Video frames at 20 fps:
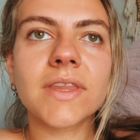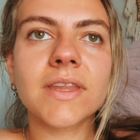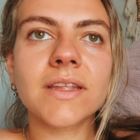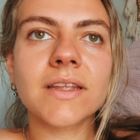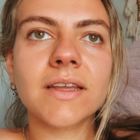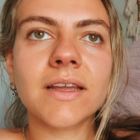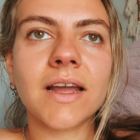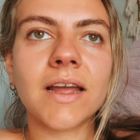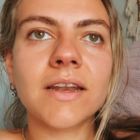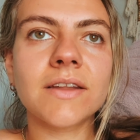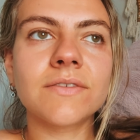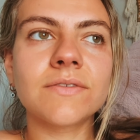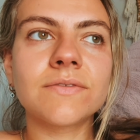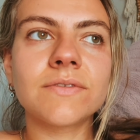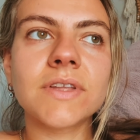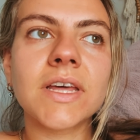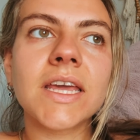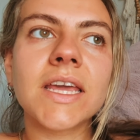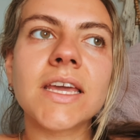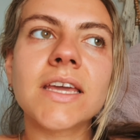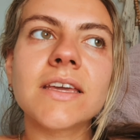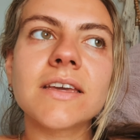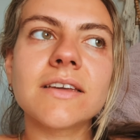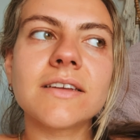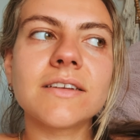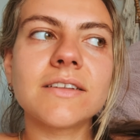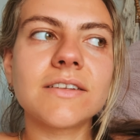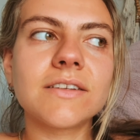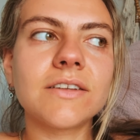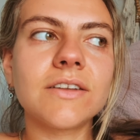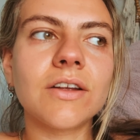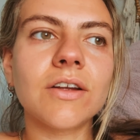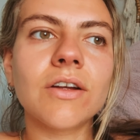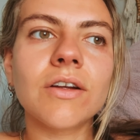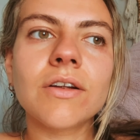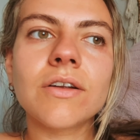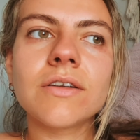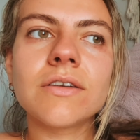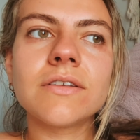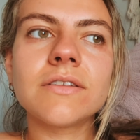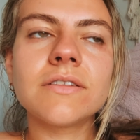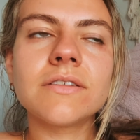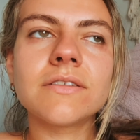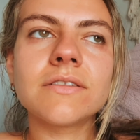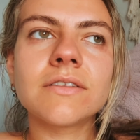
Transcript: Kind of like turned